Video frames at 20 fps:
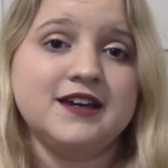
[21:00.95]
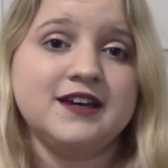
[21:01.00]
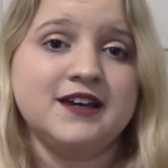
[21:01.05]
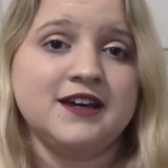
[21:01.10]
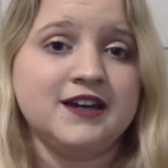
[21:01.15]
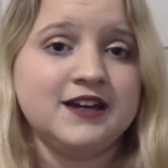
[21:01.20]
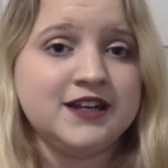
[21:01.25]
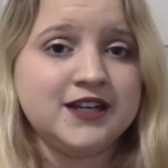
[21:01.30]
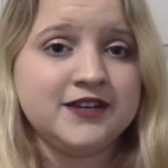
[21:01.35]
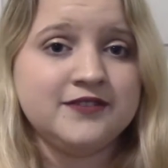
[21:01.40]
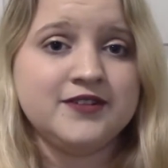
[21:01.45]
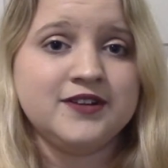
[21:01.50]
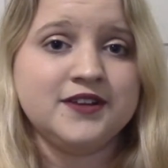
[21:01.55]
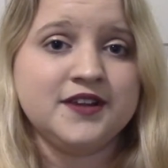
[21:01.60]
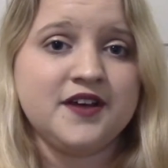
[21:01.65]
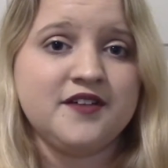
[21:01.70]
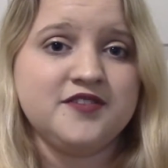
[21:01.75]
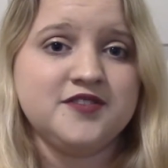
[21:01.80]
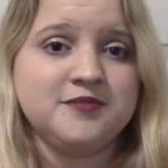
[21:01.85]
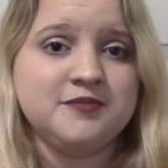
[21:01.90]
it even
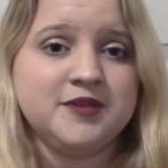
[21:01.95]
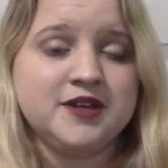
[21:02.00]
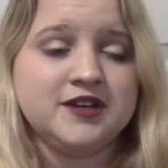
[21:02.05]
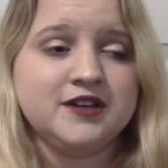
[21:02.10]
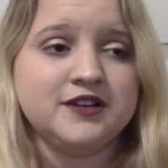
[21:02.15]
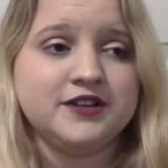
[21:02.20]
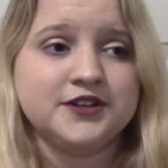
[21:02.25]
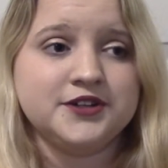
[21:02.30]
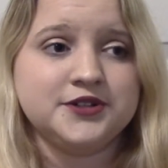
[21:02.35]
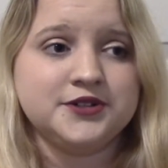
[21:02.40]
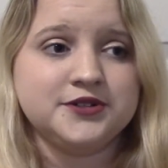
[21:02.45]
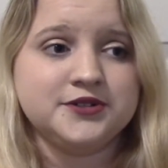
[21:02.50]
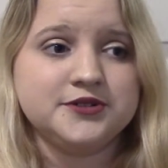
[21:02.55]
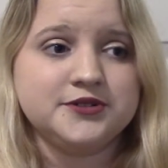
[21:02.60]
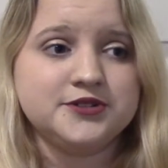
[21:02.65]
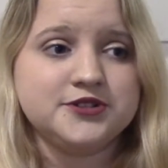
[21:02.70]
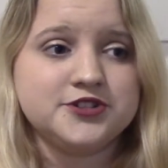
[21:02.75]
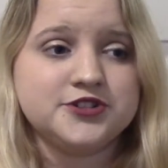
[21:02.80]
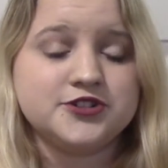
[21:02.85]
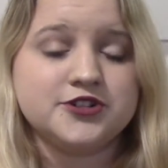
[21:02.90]
left me a
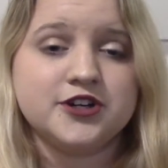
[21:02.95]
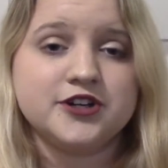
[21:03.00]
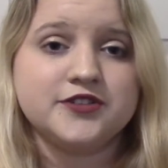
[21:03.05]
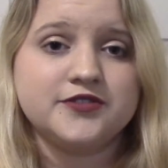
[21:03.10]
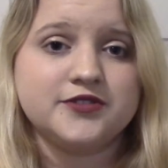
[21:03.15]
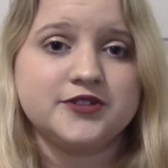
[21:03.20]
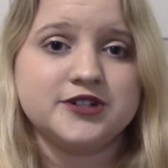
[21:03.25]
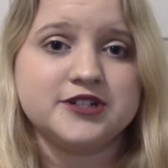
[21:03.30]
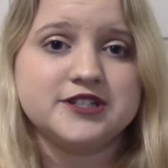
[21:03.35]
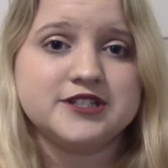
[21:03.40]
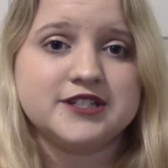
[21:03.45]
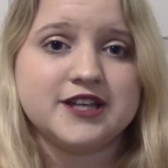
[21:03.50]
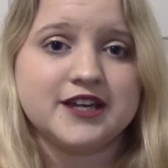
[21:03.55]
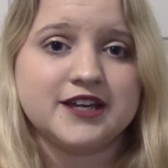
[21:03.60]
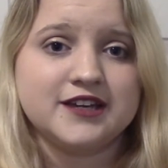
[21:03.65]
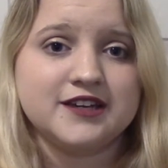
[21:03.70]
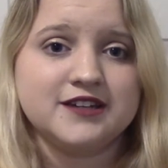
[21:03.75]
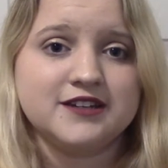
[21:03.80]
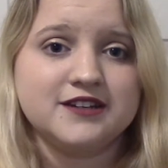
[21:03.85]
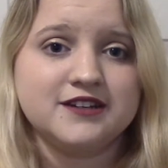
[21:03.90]
little struck for a
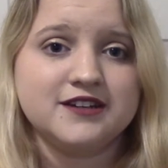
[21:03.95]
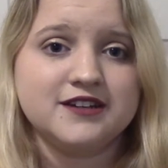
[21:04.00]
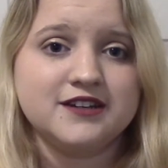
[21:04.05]
second.